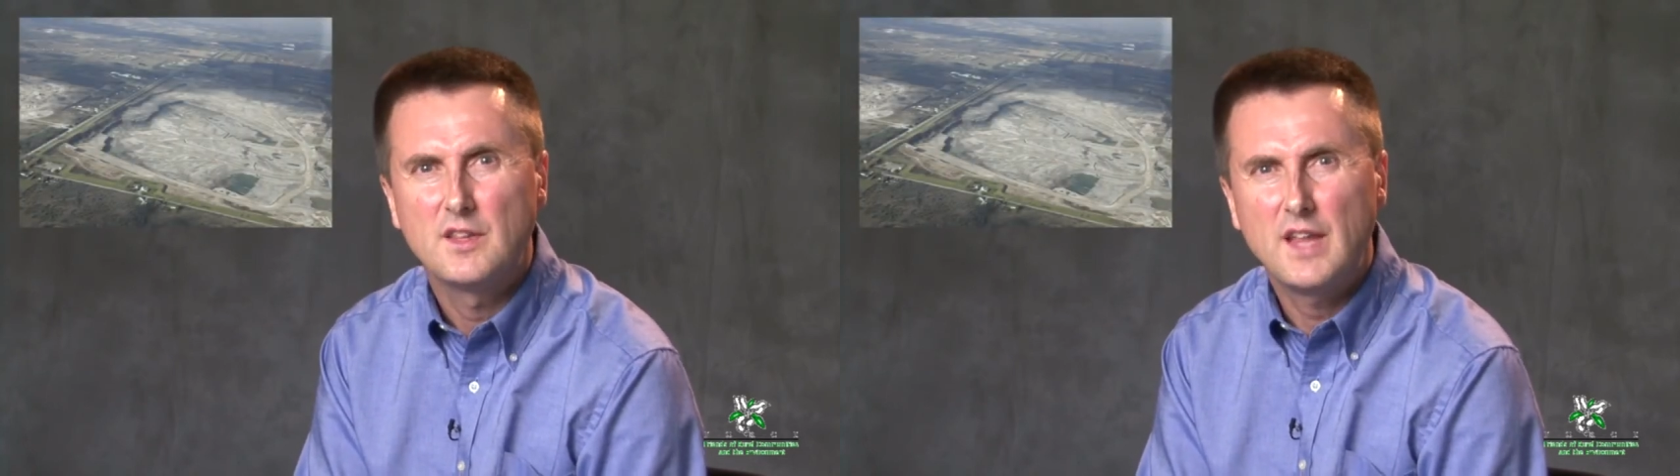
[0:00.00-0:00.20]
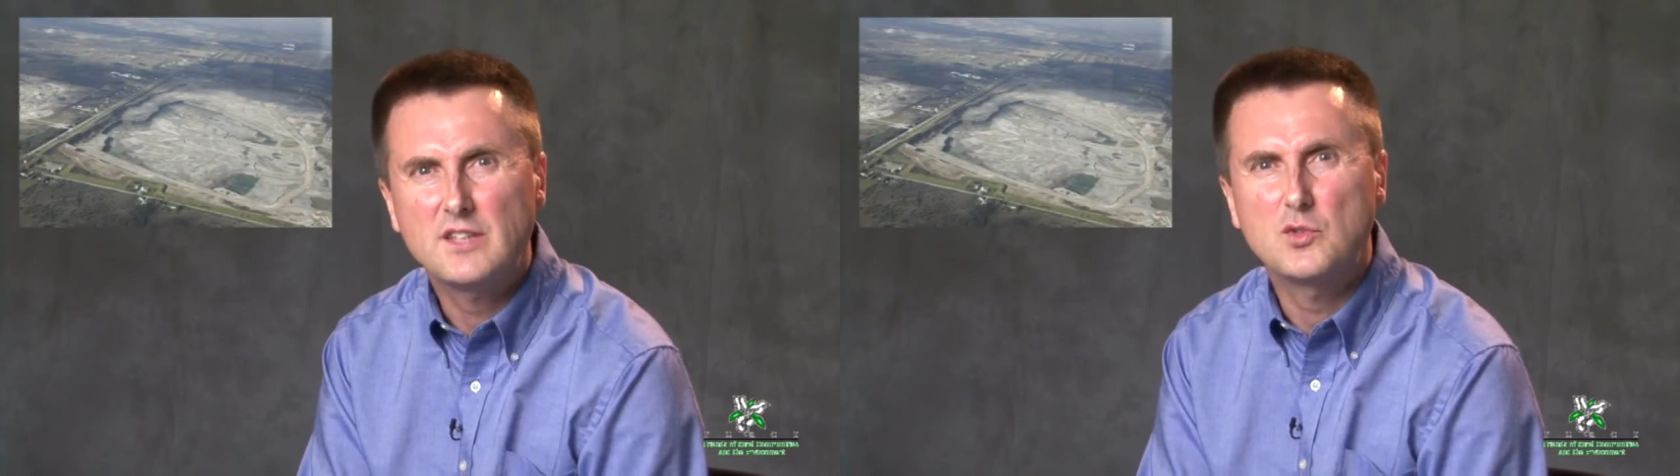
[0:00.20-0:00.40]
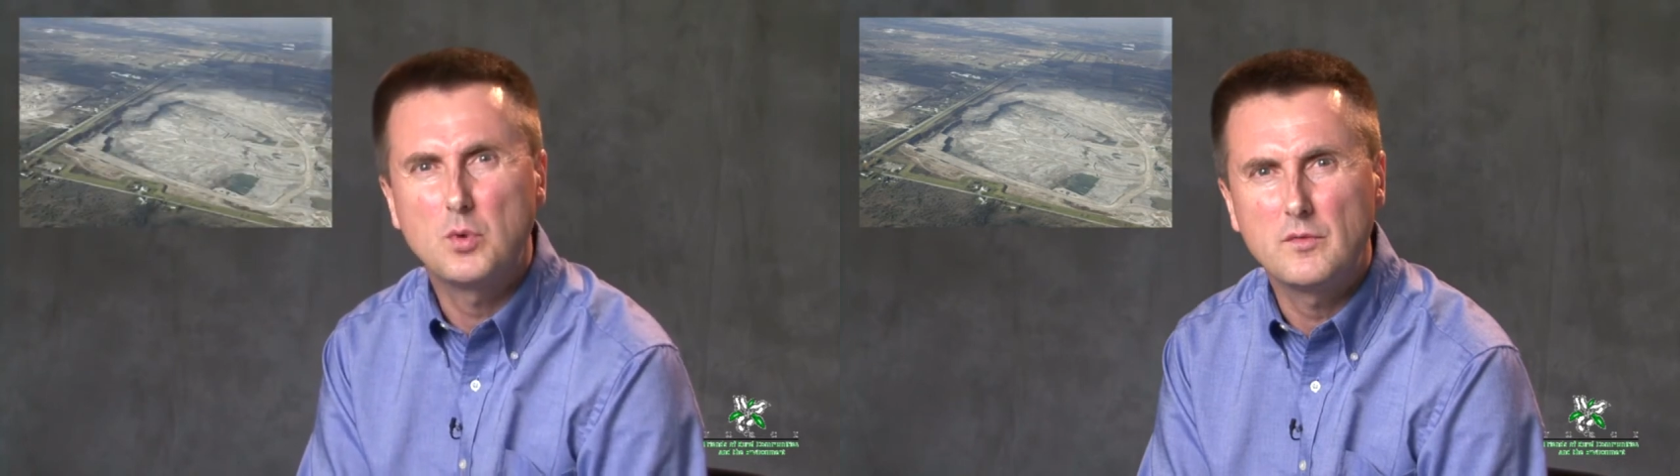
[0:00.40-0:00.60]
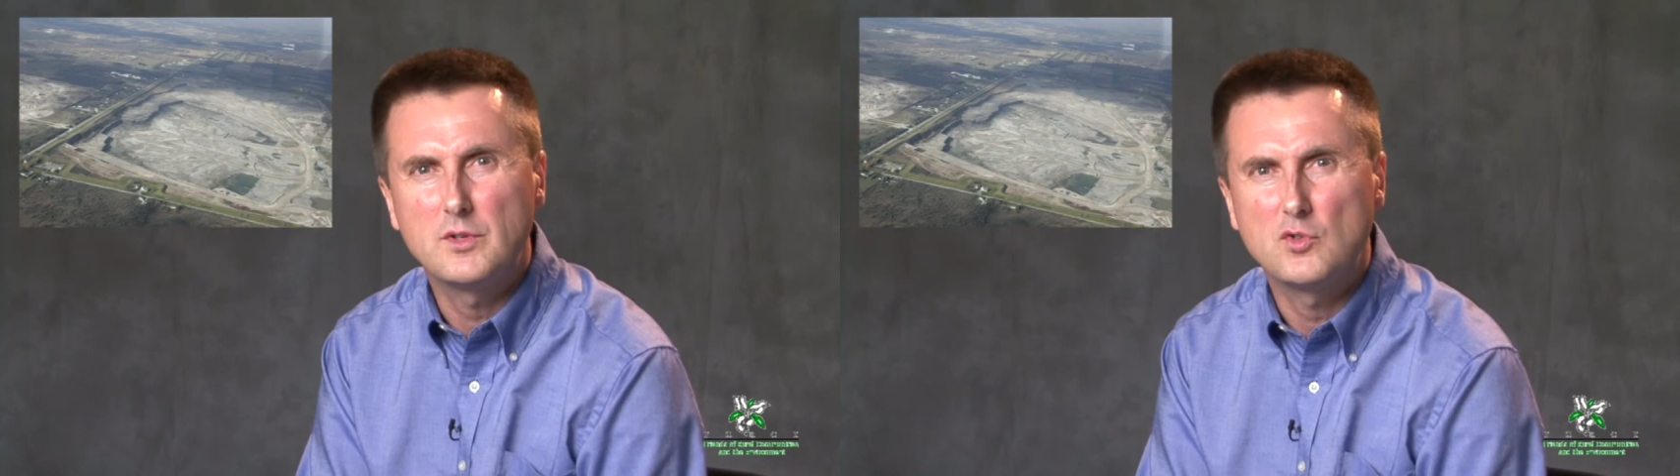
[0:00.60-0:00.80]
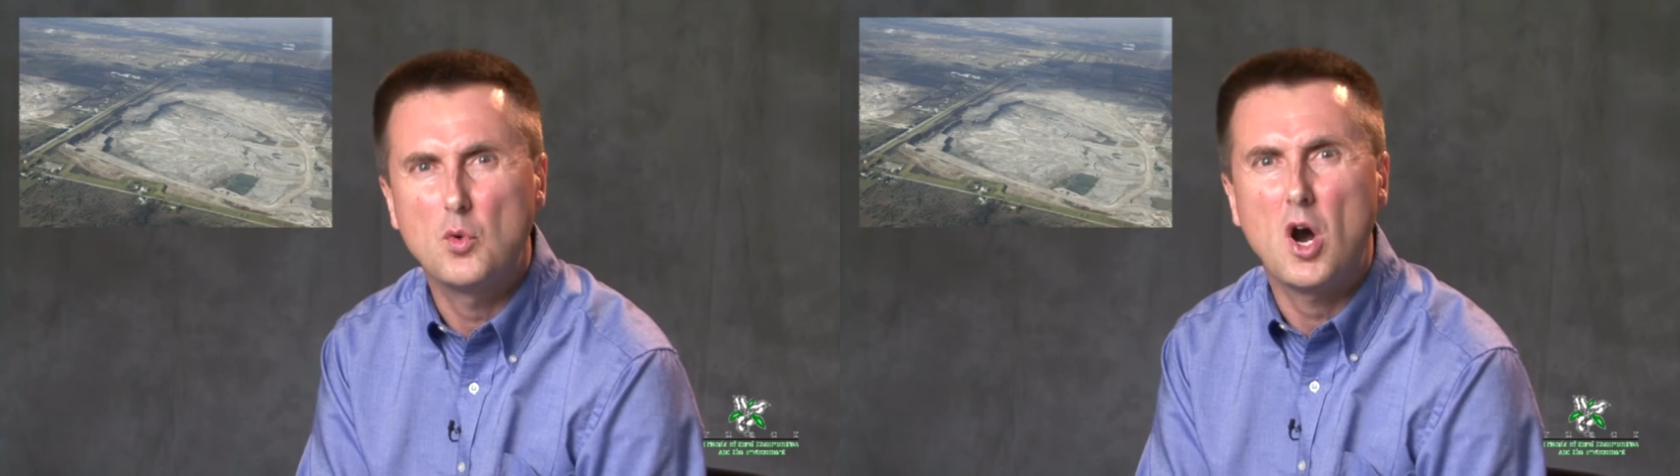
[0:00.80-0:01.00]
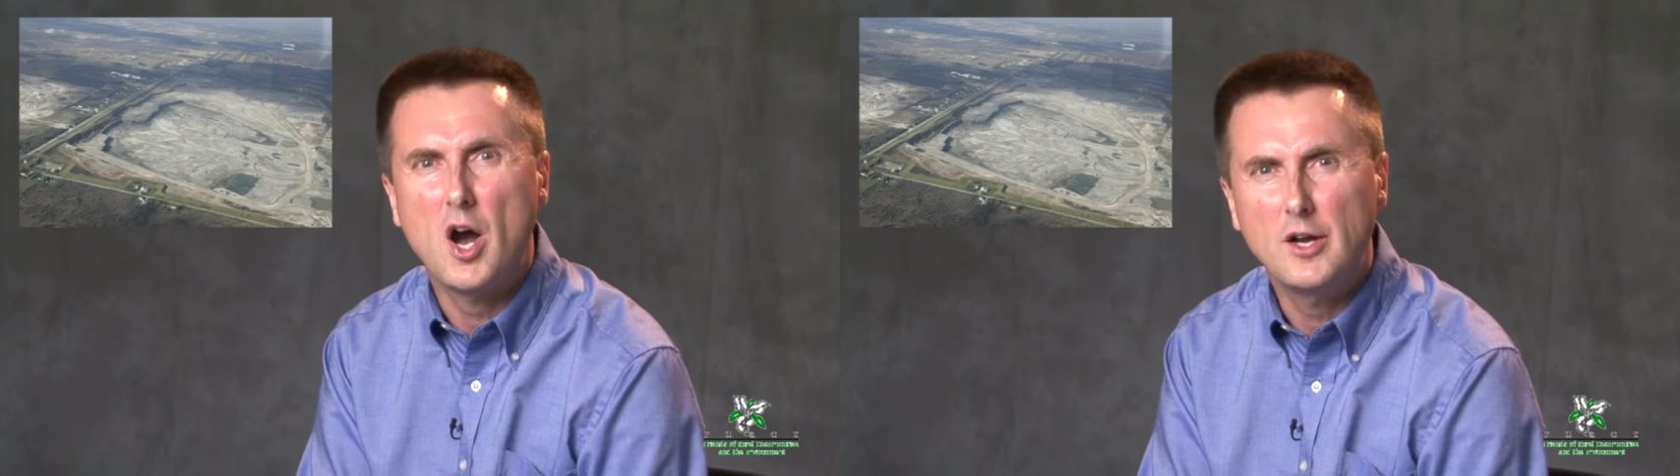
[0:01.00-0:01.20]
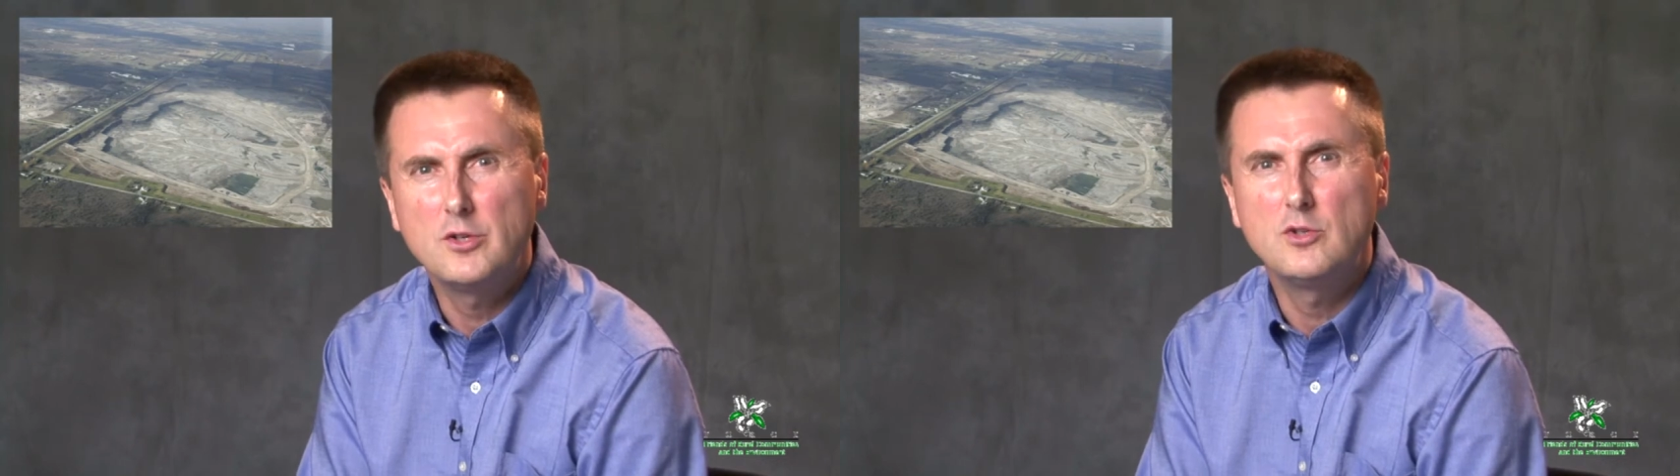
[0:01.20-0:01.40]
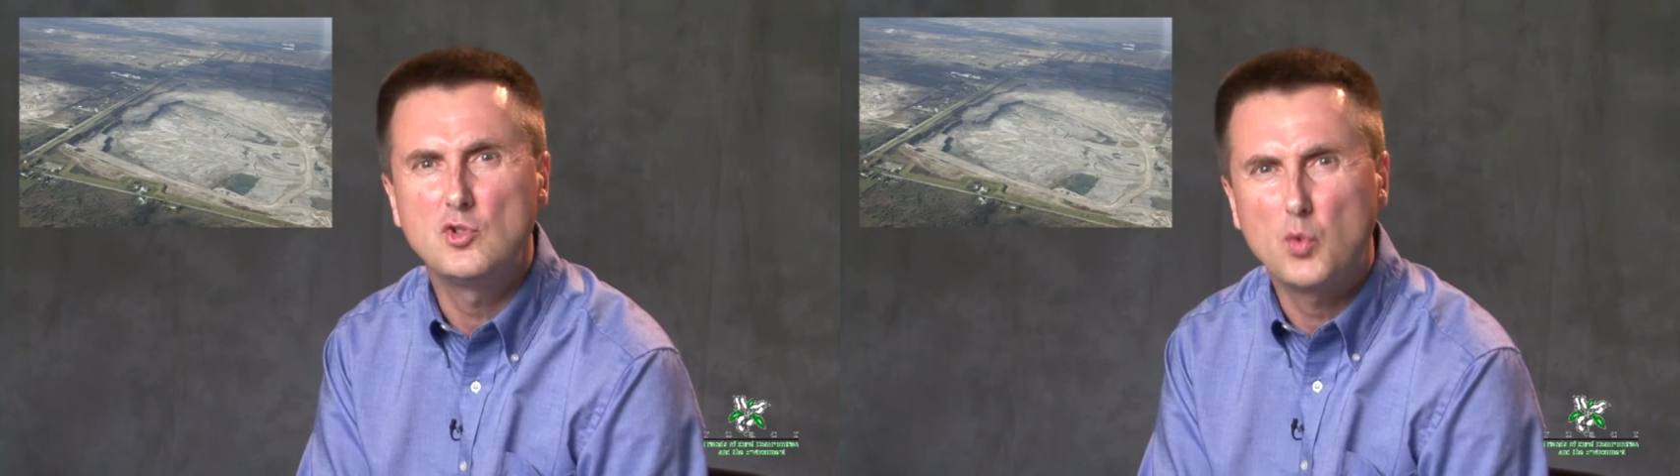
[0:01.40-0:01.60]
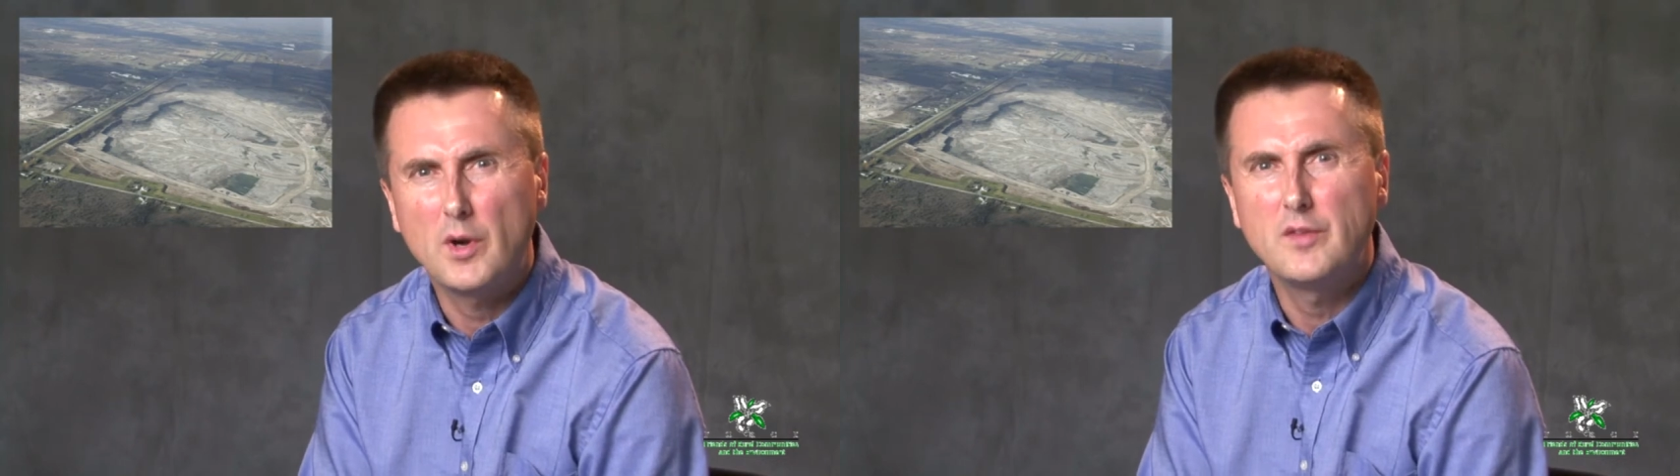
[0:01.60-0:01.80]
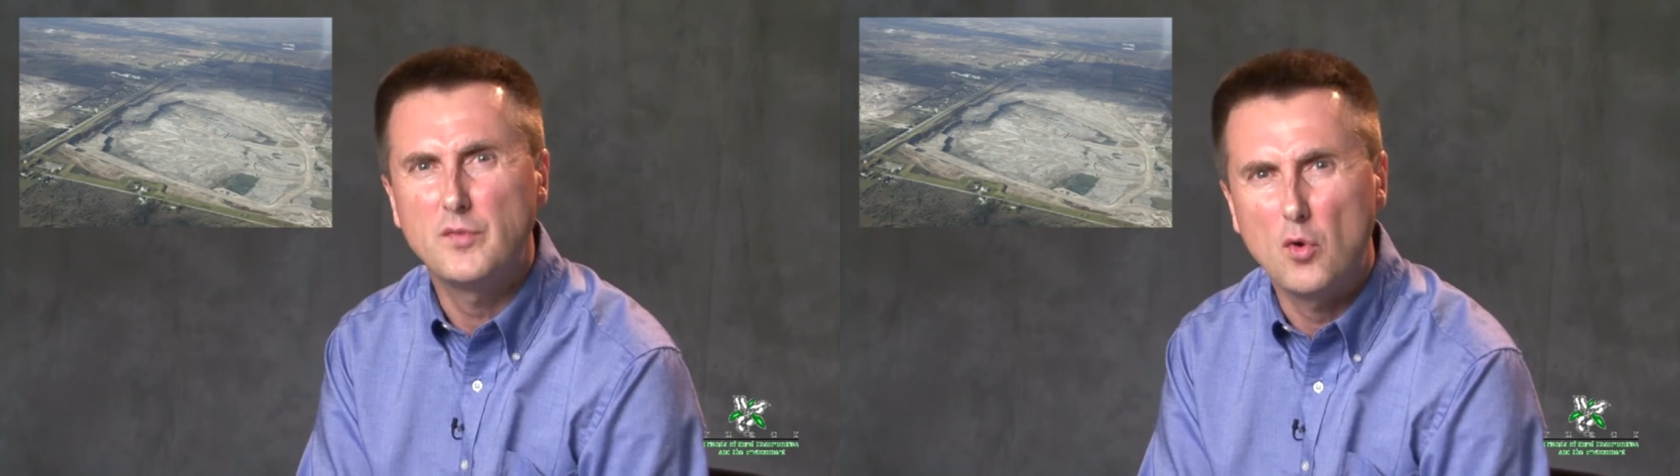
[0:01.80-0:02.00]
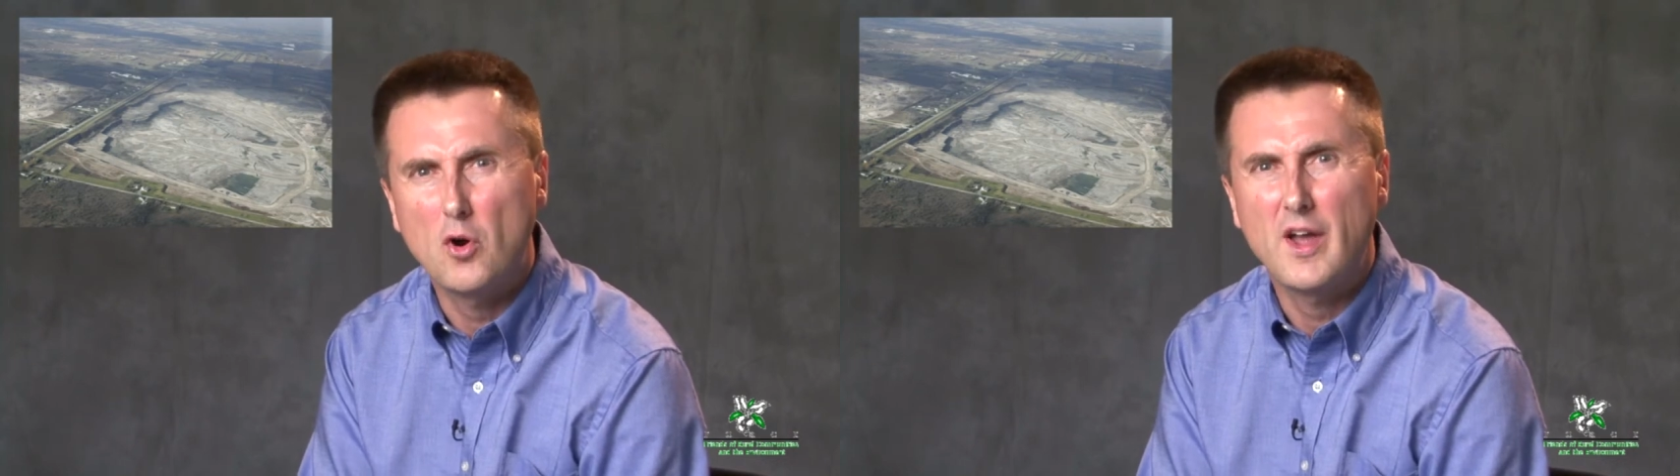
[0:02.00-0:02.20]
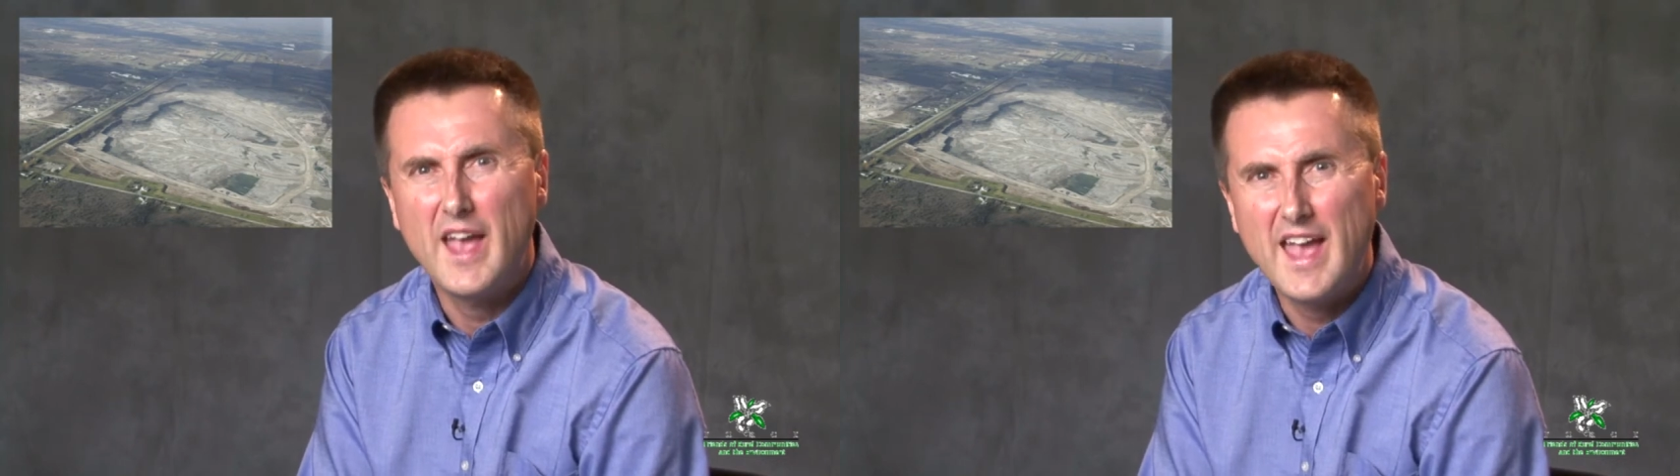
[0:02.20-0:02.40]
That's equivalent to 124